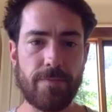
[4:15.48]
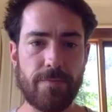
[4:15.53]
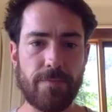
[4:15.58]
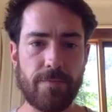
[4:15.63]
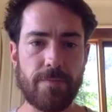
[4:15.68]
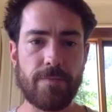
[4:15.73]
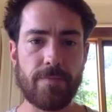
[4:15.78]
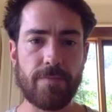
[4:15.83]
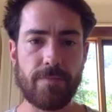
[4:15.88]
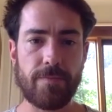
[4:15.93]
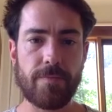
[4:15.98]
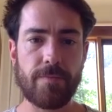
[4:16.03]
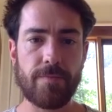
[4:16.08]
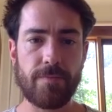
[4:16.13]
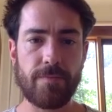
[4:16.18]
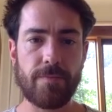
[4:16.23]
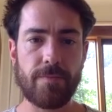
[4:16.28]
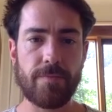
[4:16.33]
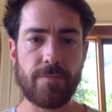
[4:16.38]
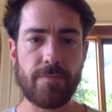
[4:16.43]

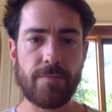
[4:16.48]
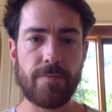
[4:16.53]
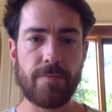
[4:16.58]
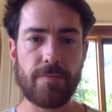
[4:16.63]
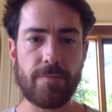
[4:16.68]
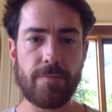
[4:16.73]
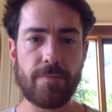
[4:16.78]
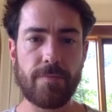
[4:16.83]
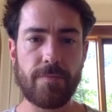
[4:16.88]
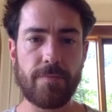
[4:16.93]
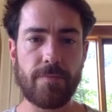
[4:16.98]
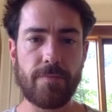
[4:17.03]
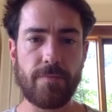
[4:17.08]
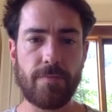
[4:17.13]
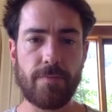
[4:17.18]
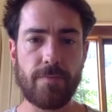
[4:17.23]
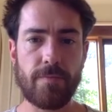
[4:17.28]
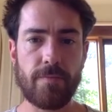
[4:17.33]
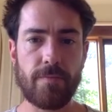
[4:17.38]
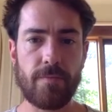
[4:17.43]

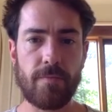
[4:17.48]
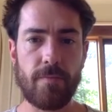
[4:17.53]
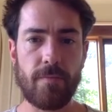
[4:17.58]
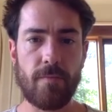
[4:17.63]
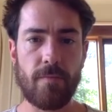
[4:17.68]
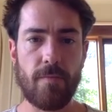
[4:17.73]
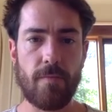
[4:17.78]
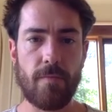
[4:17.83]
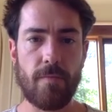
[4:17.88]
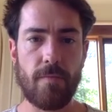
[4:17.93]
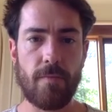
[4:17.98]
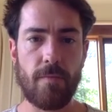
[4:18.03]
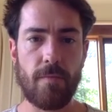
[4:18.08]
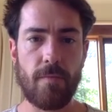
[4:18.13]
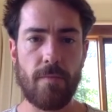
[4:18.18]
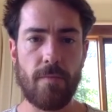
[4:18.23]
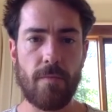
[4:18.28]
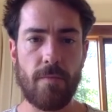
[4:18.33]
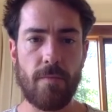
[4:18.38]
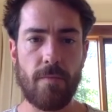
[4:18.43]

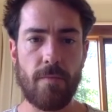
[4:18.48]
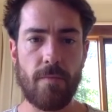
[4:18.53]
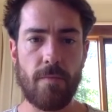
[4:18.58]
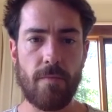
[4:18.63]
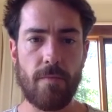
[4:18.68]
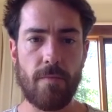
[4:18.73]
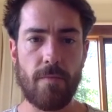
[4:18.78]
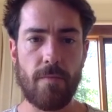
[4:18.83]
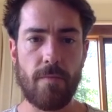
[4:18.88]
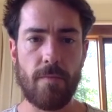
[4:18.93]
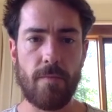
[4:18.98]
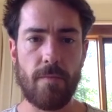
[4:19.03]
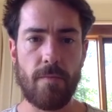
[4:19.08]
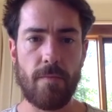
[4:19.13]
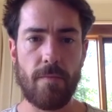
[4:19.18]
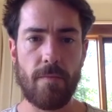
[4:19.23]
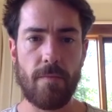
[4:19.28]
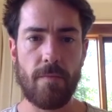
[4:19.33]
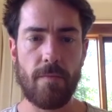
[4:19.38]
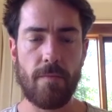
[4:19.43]

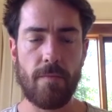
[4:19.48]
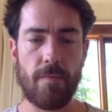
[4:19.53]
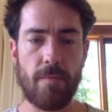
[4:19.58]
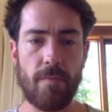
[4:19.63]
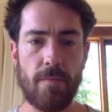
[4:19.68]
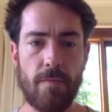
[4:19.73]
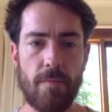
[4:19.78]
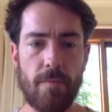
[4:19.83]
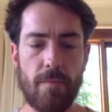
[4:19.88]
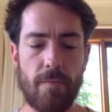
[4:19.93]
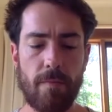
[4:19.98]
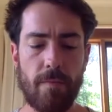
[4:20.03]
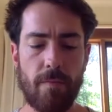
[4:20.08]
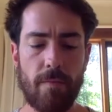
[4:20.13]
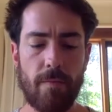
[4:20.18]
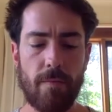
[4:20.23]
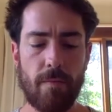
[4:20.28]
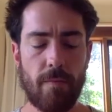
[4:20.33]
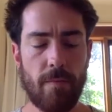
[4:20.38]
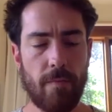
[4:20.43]

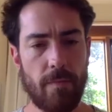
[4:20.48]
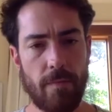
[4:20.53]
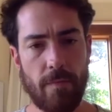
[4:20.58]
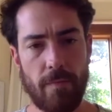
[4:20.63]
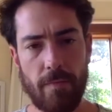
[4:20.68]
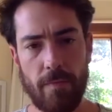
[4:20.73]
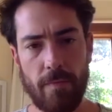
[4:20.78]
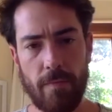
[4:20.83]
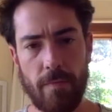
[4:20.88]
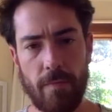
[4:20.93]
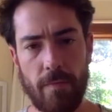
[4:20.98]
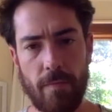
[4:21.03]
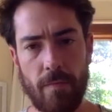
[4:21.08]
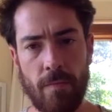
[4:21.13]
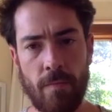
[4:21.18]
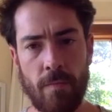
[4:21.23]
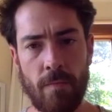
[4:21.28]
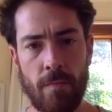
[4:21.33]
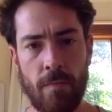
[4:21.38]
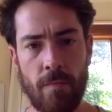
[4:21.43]

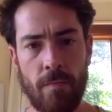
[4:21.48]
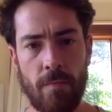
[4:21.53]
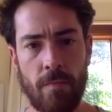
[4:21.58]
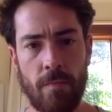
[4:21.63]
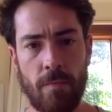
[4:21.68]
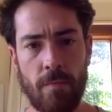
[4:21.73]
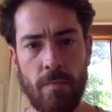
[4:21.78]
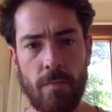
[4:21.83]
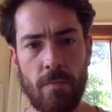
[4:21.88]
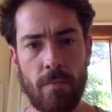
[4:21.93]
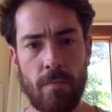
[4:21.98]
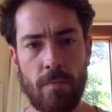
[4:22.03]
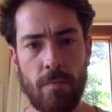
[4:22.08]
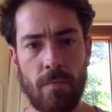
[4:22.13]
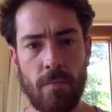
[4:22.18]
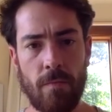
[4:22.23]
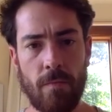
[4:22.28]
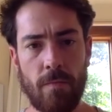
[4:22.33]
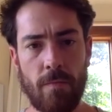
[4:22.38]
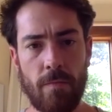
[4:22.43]

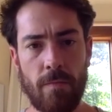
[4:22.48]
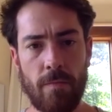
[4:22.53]
This person isn't speaking.